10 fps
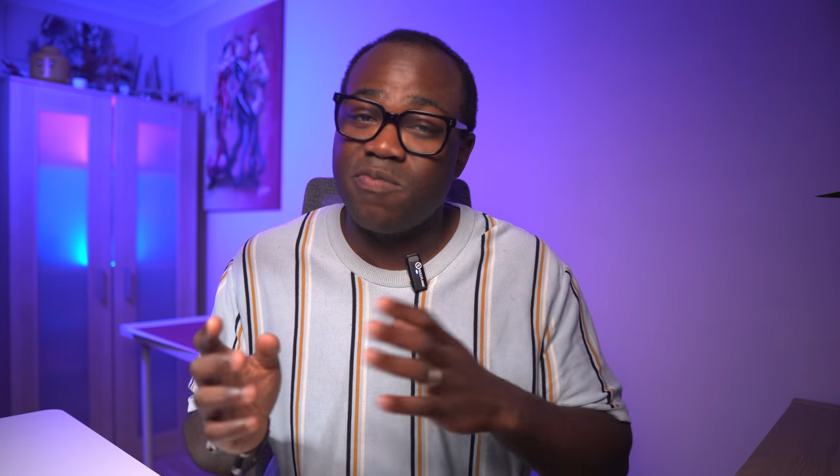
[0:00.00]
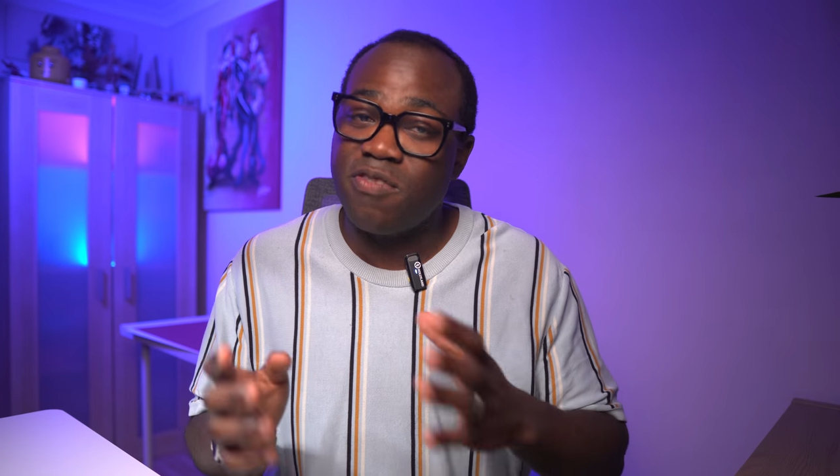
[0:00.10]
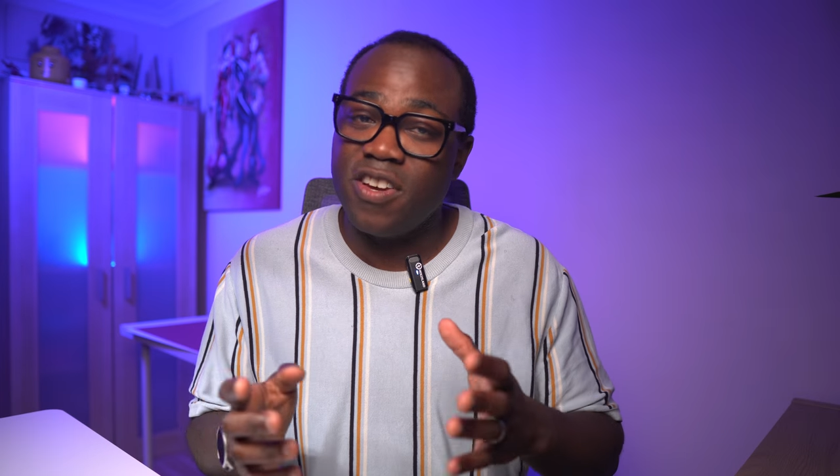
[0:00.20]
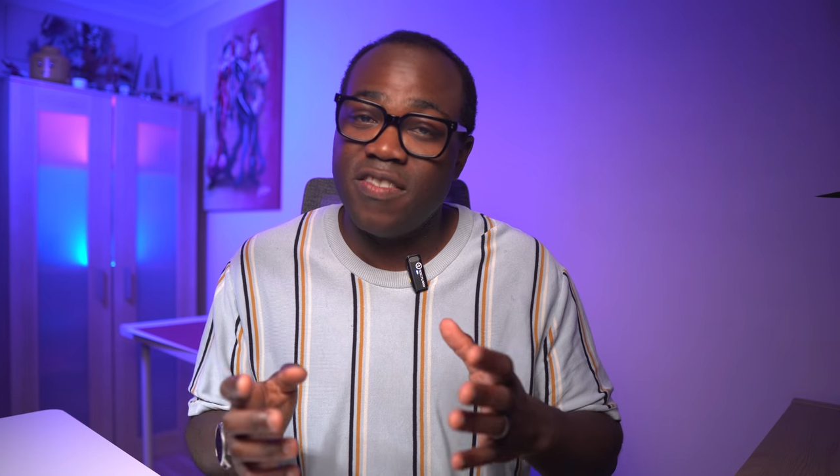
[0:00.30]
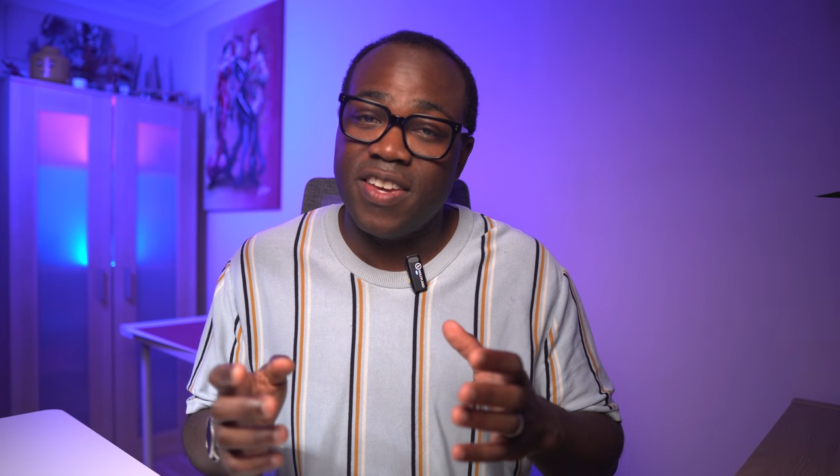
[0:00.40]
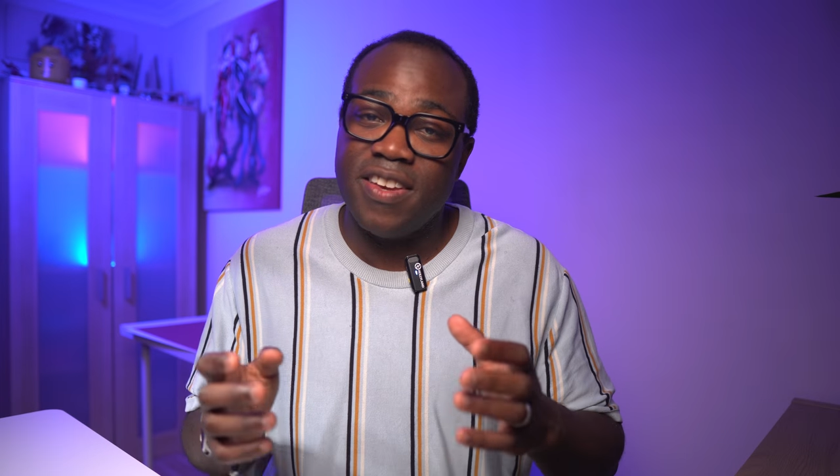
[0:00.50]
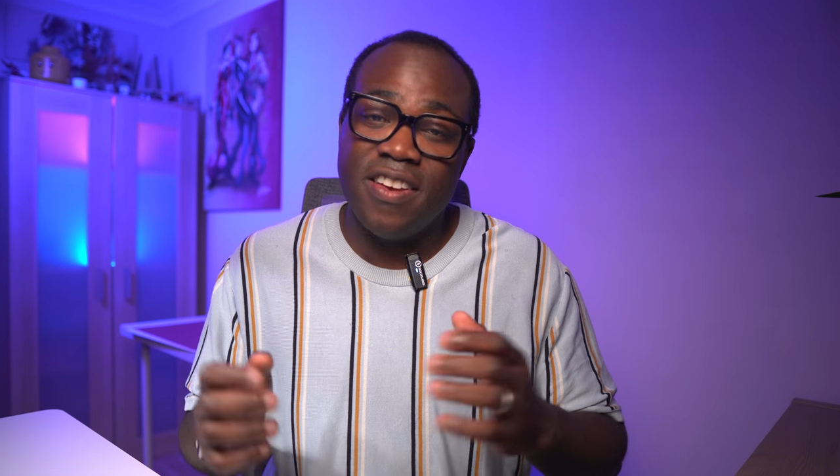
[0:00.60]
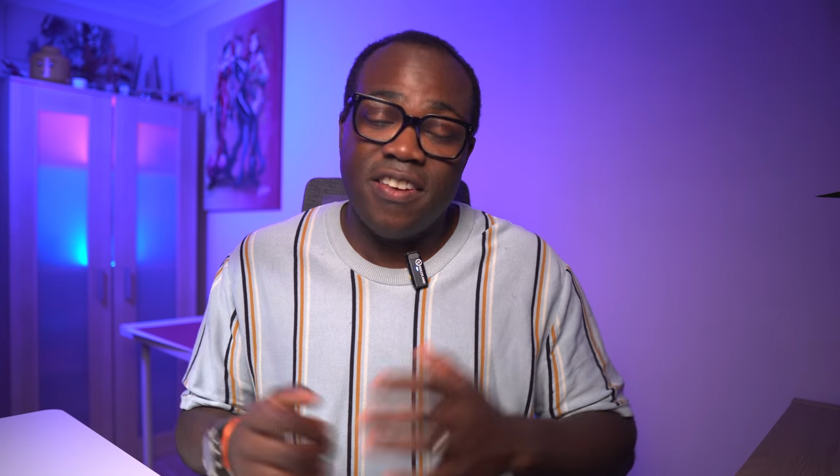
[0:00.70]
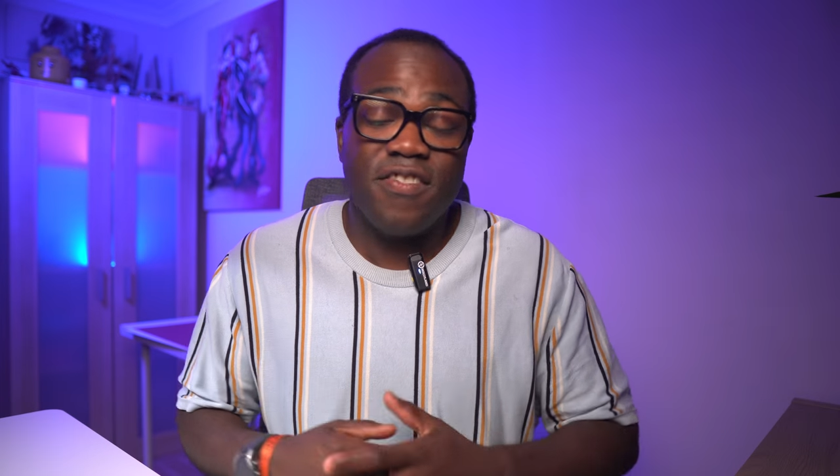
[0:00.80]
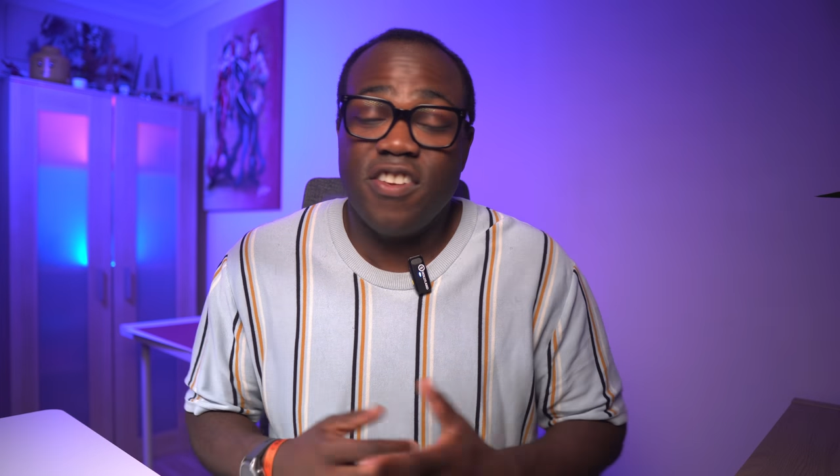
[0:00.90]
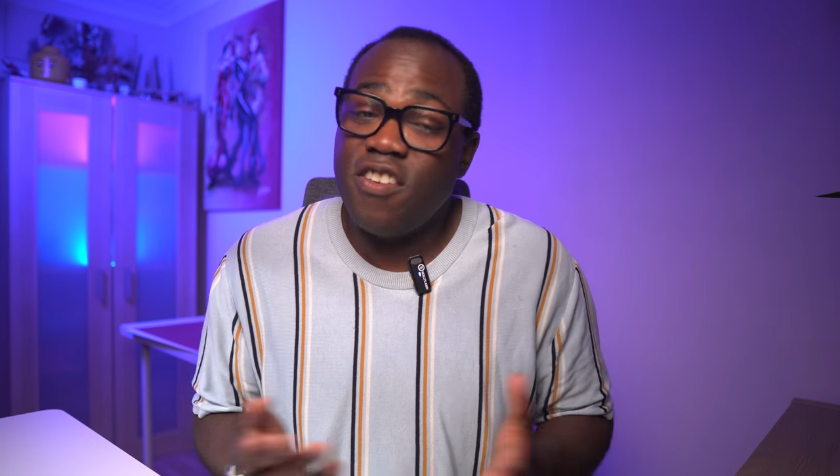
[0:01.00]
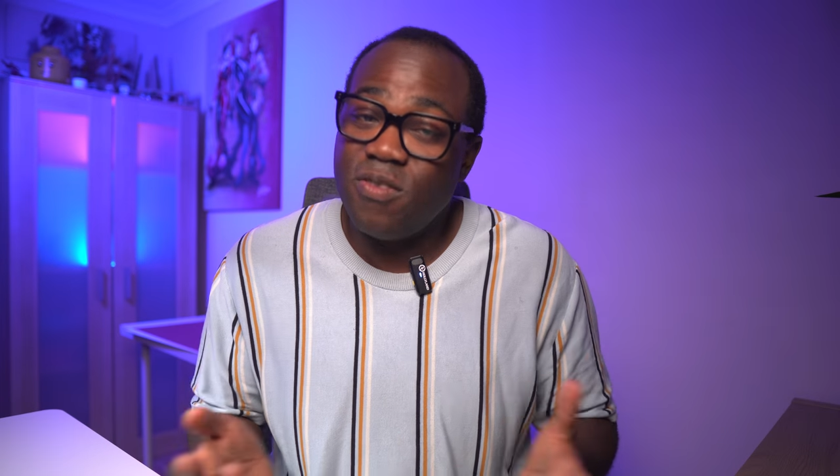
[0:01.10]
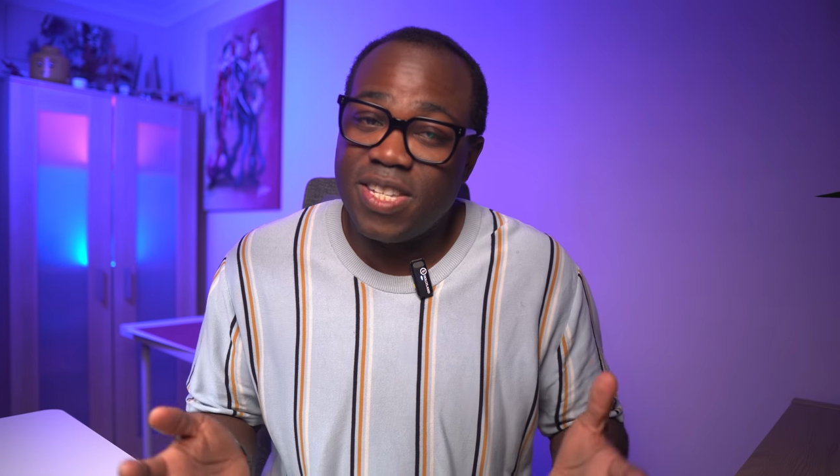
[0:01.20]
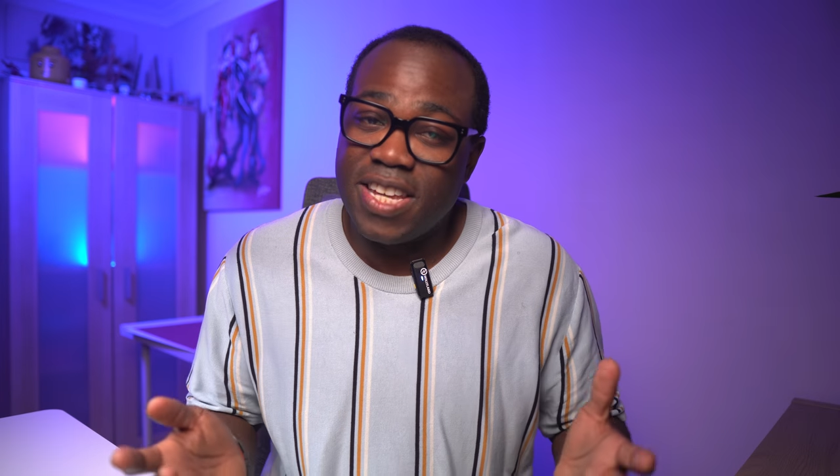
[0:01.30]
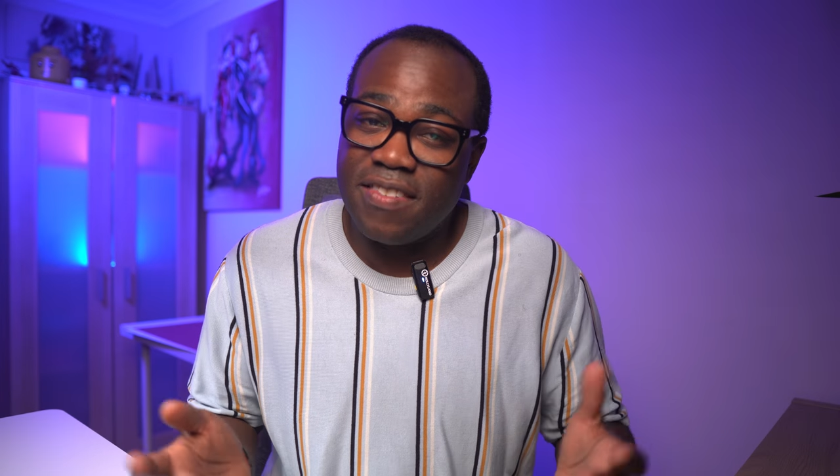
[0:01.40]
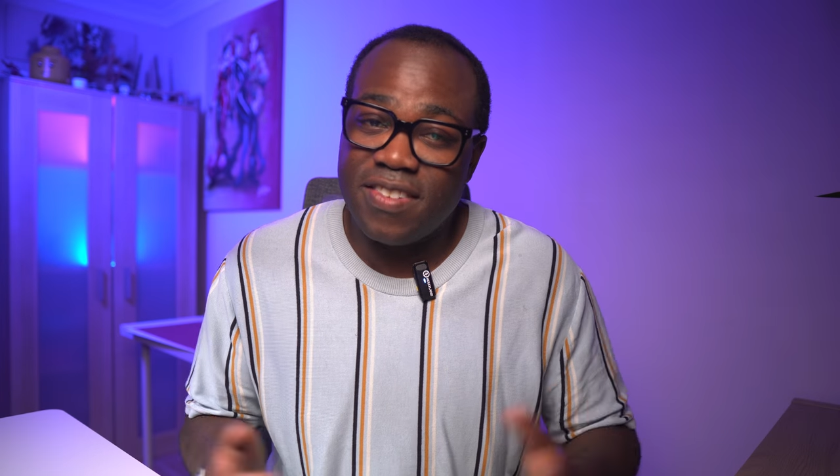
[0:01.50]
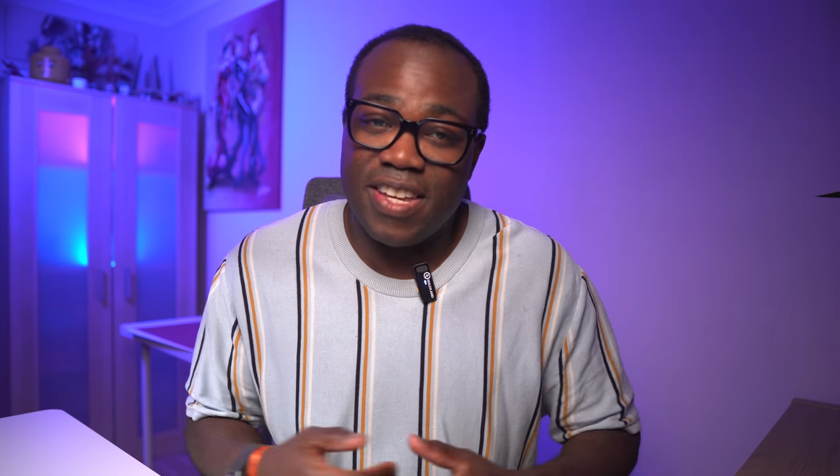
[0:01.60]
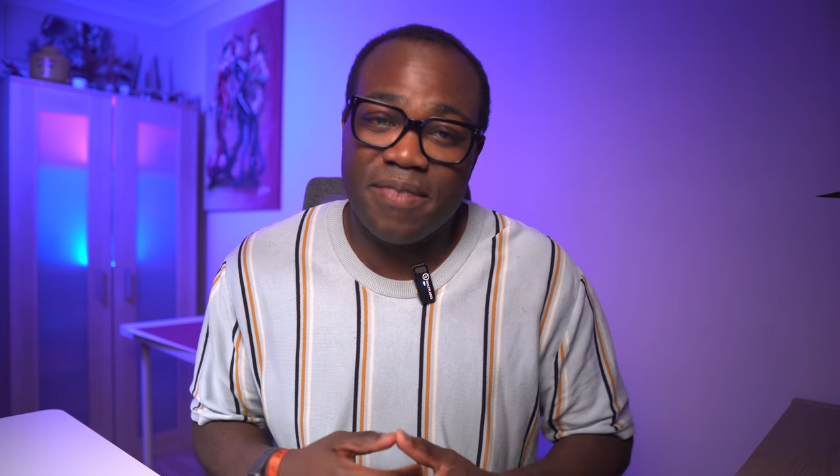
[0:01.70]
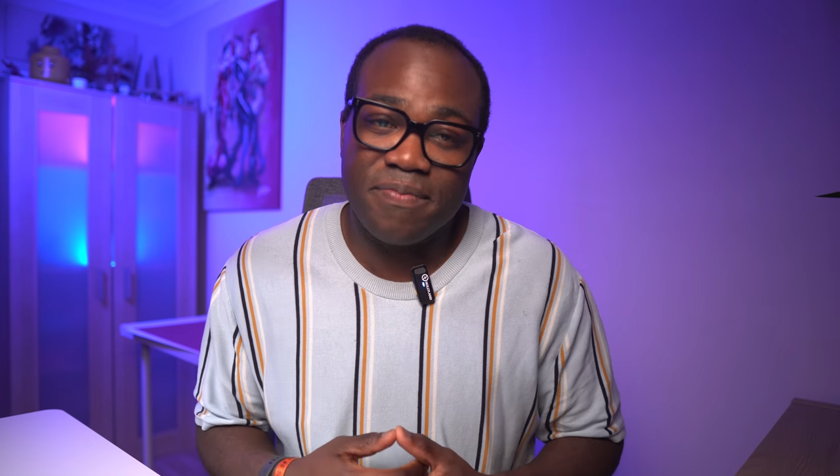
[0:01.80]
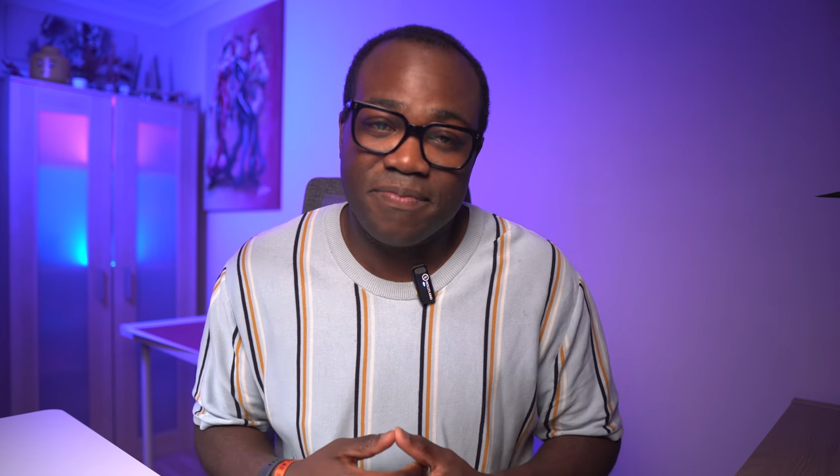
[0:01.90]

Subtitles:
private for your own safety.